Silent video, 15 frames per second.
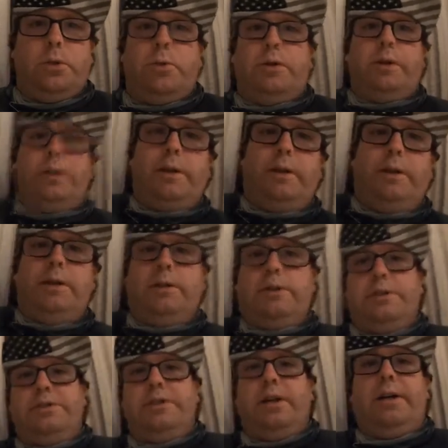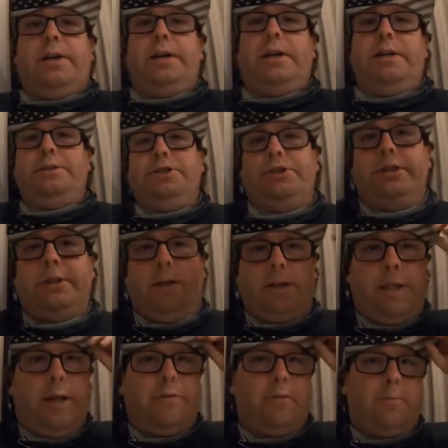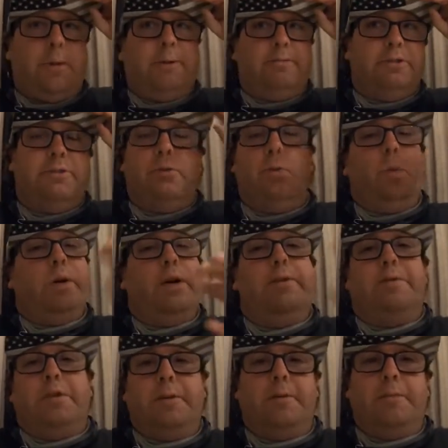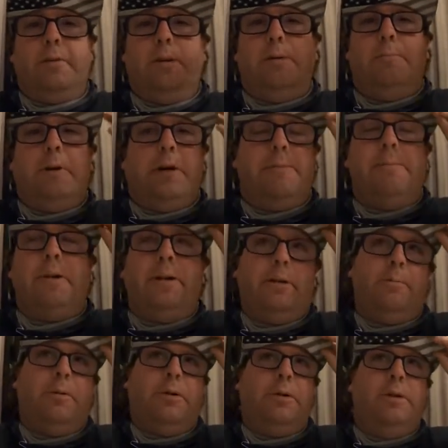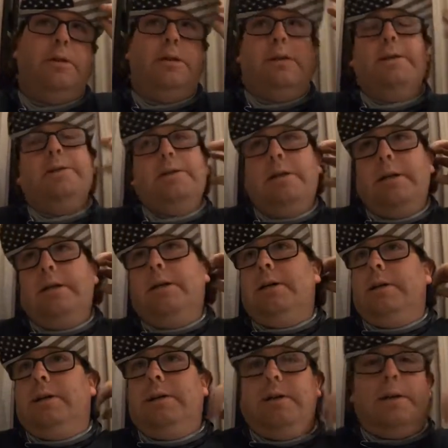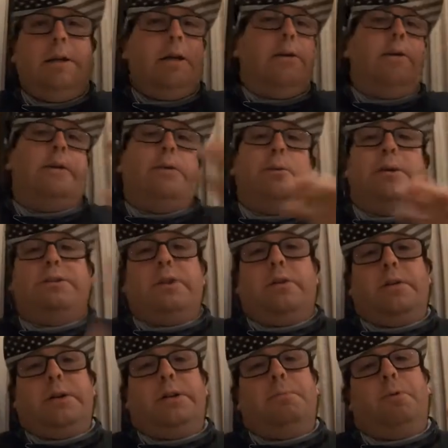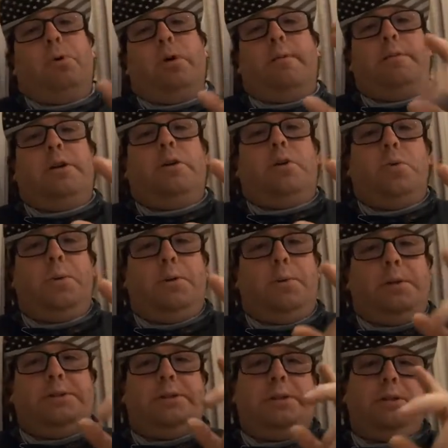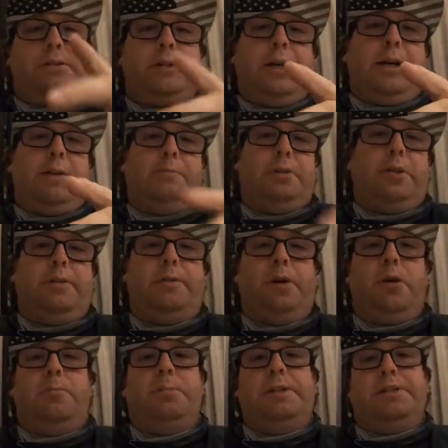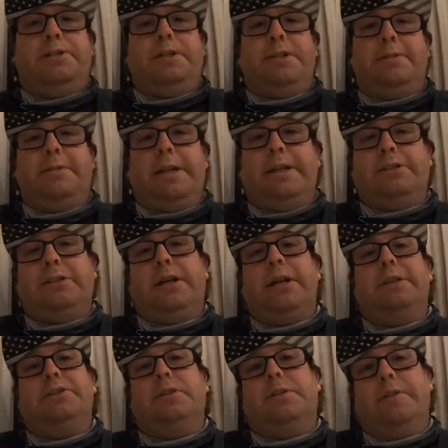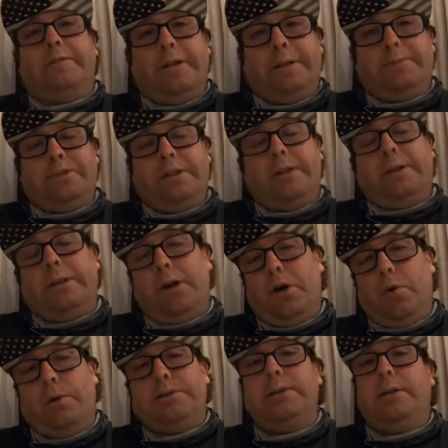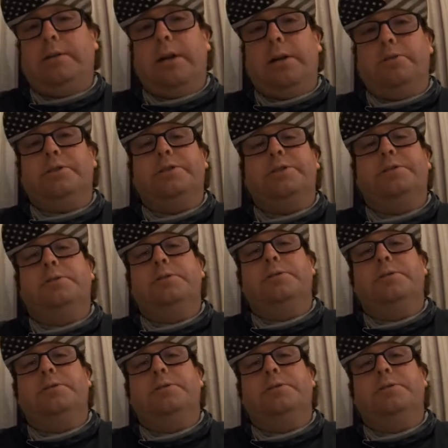doing designing and shit like that for people, whatever it might be. But yeah, you know, anyways, y'all get the point. I'm gonna quit wasting your time. Love y'all. Be safe. Catch you guys on the flip side, like always. Deuces.